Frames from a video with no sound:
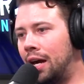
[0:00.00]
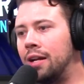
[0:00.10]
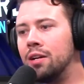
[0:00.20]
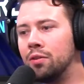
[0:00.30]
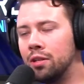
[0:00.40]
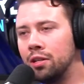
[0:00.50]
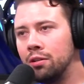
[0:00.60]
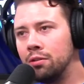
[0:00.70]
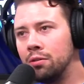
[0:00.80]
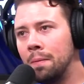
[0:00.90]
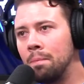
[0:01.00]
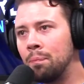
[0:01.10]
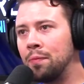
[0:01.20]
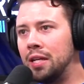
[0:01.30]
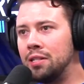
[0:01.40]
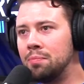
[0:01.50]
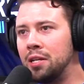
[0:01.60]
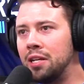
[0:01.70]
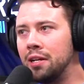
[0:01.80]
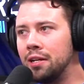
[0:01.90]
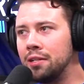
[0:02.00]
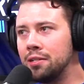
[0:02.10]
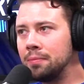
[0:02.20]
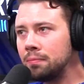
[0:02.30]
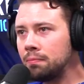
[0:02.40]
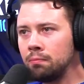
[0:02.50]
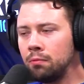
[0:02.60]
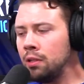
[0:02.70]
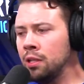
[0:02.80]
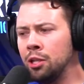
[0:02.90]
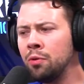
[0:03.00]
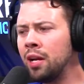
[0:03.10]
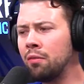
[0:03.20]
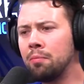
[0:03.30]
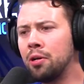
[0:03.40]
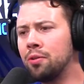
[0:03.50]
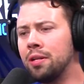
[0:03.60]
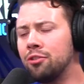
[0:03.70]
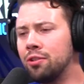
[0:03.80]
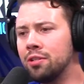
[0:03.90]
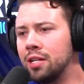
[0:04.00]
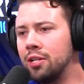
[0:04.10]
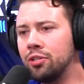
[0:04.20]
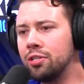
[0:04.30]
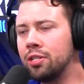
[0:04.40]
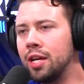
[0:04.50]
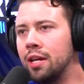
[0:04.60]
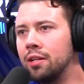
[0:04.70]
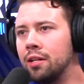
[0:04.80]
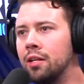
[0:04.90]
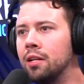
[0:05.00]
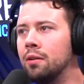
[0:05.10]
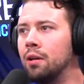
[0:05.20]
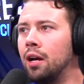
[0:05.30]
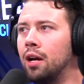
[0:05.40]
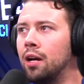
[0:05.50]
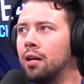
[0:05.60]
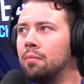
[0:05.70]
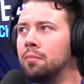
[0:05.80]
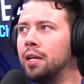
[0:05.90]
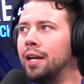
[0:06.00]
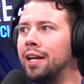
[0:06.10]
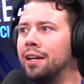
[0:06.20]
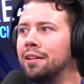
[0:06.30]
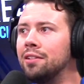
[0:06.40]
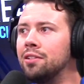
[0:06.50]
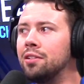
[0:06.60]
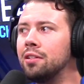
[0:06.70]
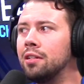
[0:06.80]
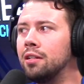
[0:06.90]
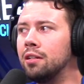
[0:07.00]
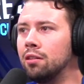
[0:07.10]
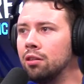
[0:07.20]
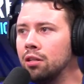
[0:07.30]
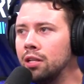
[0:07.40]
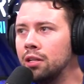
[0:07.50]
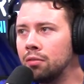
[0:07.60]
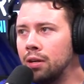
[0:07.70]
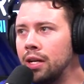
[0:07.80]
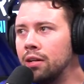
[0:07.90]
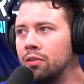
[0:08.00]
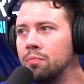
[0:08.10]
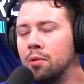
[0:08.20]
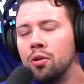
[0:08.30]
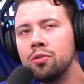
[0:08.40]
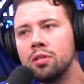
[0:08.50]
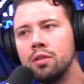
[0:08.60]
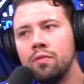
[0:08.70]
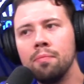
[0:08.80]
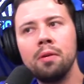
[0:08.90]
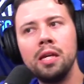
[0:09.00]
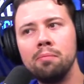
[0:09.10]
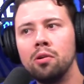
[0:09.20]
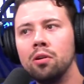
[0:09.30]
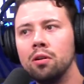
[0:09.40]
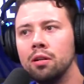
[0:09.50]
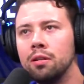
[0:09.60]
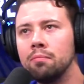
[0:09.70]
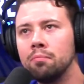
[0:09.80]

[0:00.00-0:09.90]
I know you is because you and I were both insurance agents together, and looking around, most of the people,